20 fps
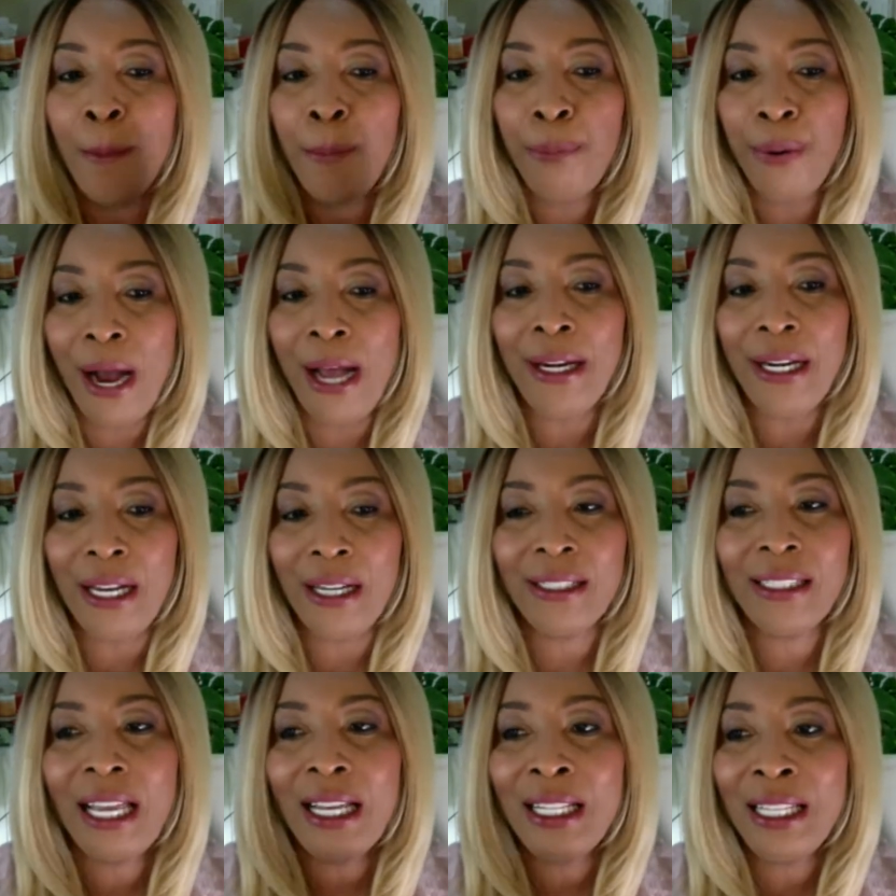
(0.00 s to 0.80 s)

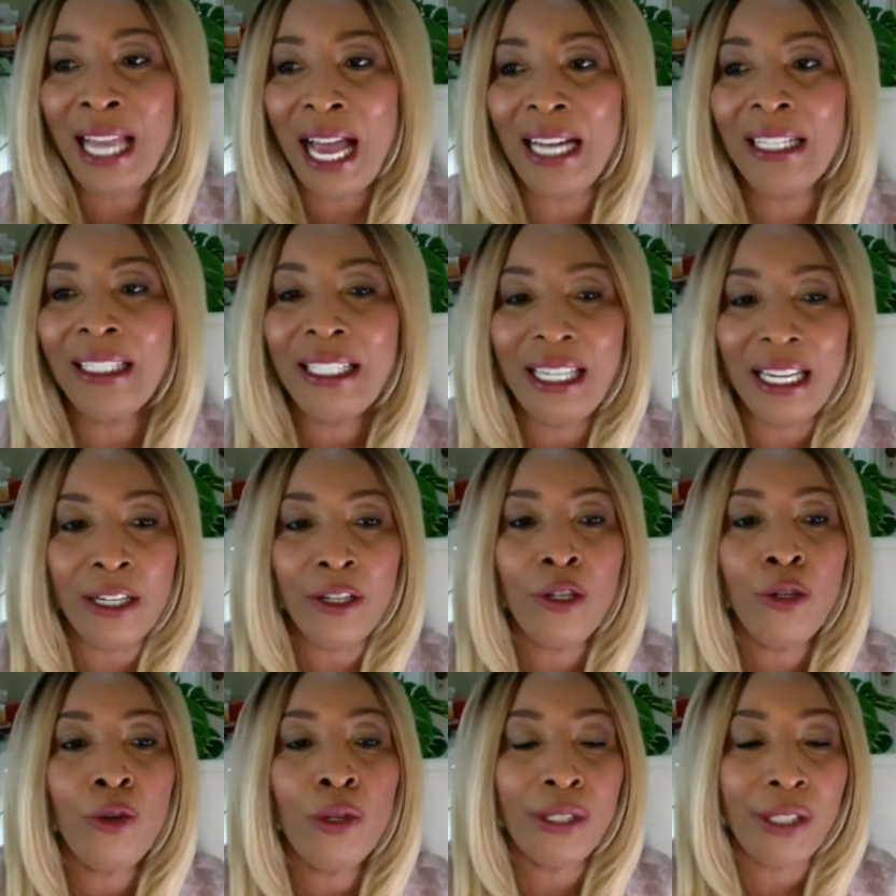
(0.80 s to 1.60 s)
products that can
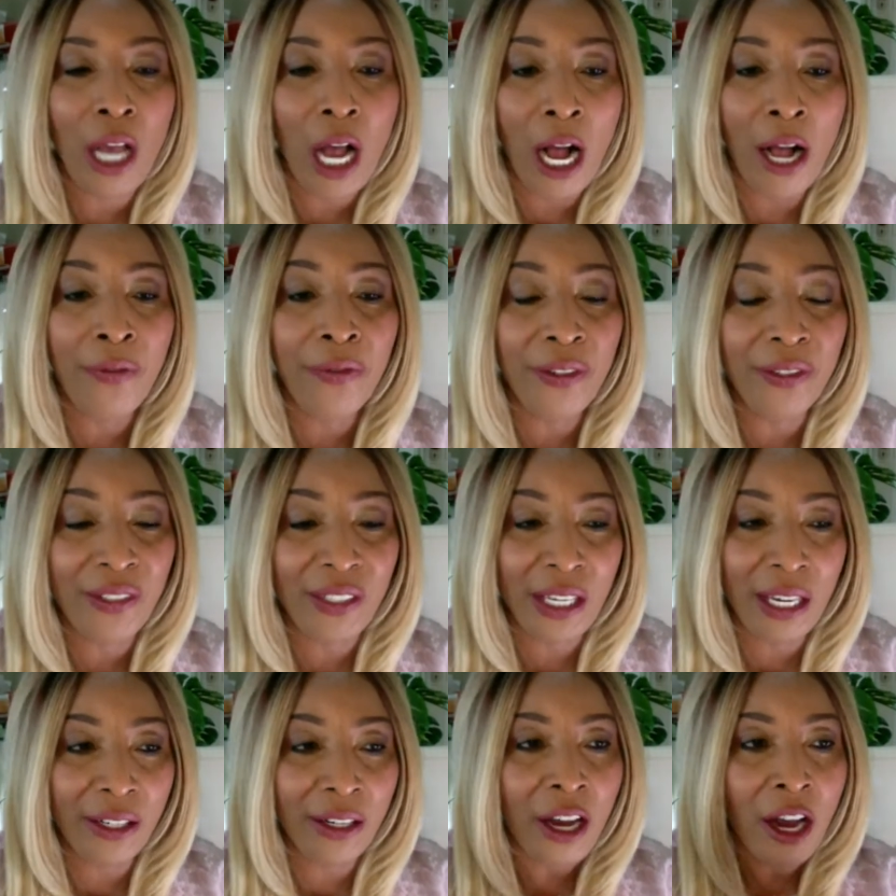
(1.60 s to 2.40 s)
use on the
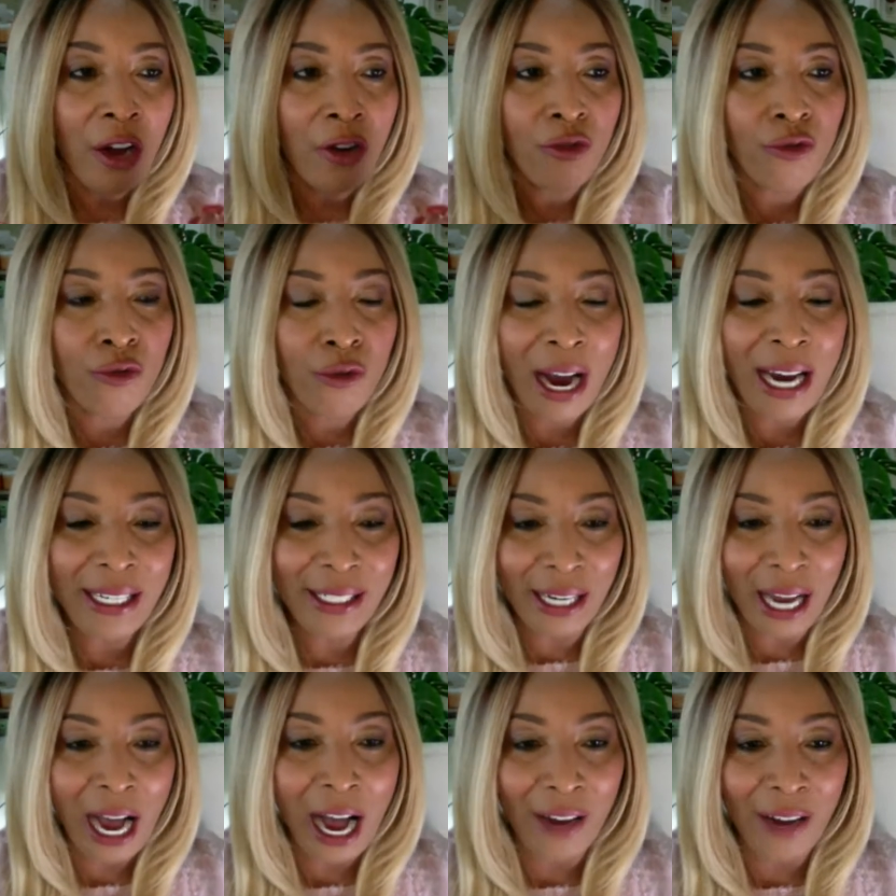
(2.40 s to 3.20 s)
skin
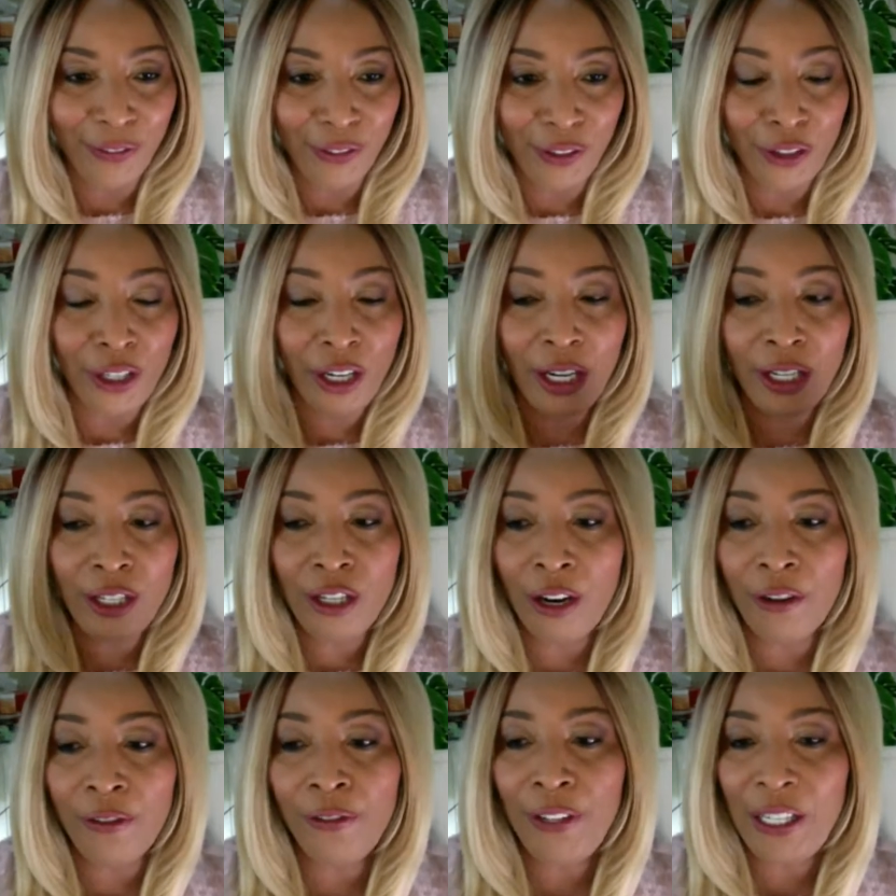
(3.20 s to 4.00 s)
right after
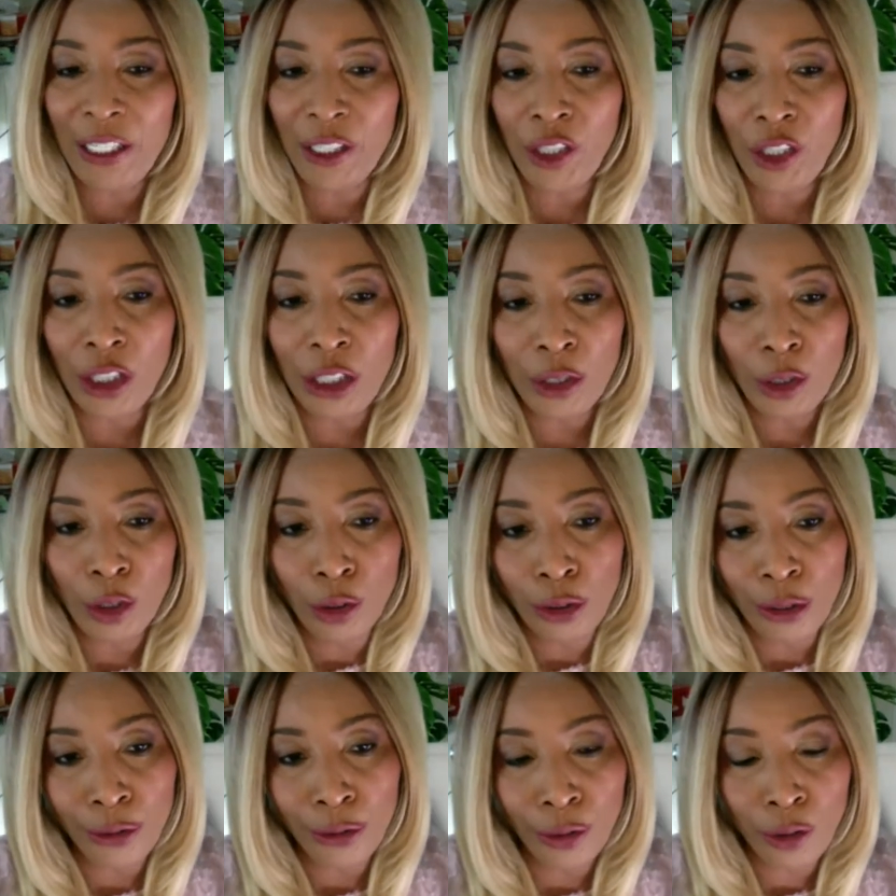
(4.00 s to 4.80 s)
your facial
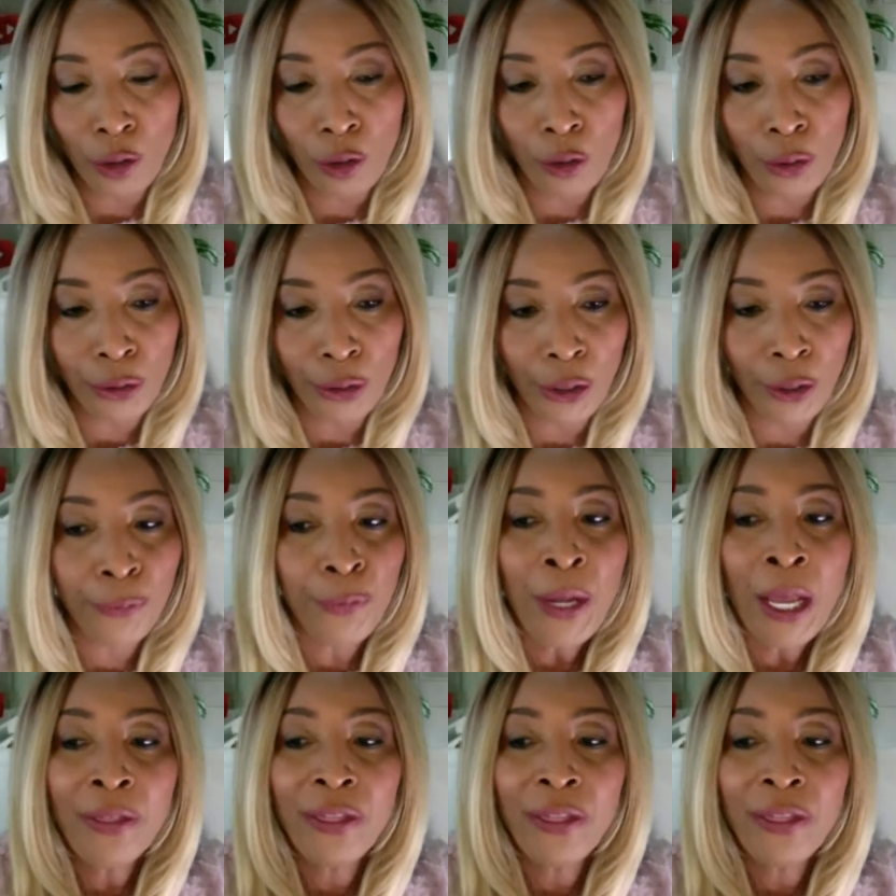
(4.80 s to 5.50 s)
toner.